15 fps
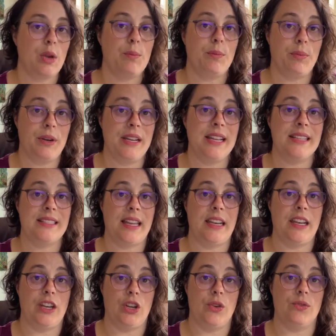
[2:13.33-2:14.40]
Pretty
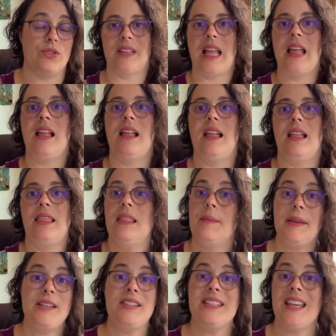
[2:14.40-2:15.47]
exciting news. Let me
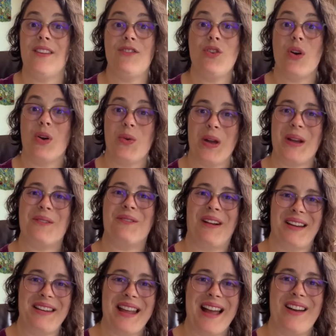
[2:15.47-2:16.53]
just give you a quick
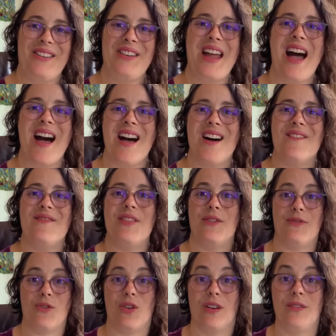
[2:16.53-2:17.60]
rundown of the
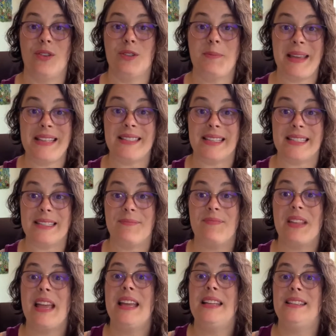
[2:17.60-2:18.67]
4 of those bases.
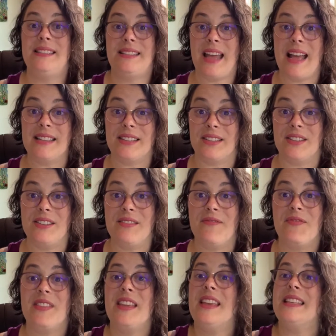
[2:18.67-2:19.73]
Dazzle
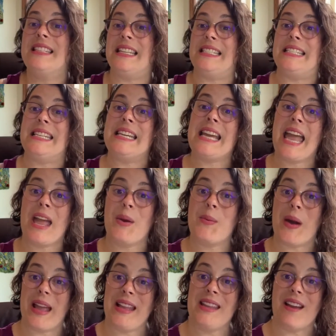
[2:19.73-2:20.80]
is a DK
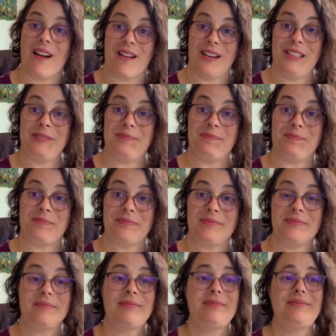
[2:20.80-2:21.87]
weight yarn.
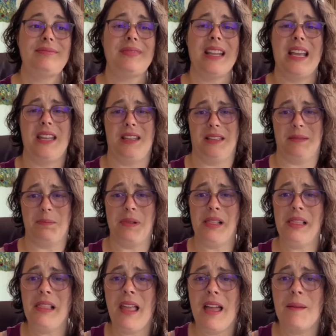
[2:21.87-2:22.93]
It is
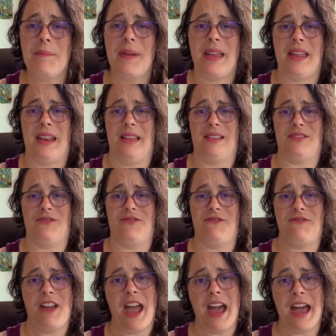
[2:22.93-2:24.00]
plump, it is
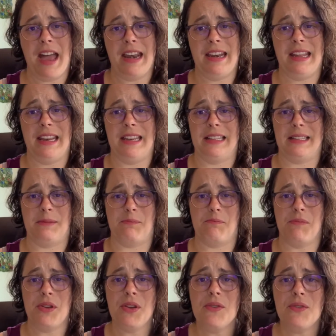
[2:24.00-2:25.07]
fat, it is
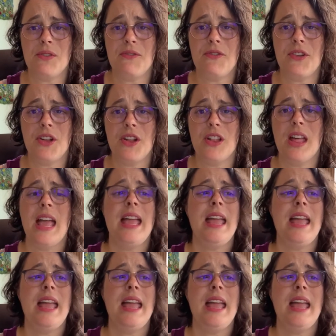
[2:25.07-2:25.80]
beautiful.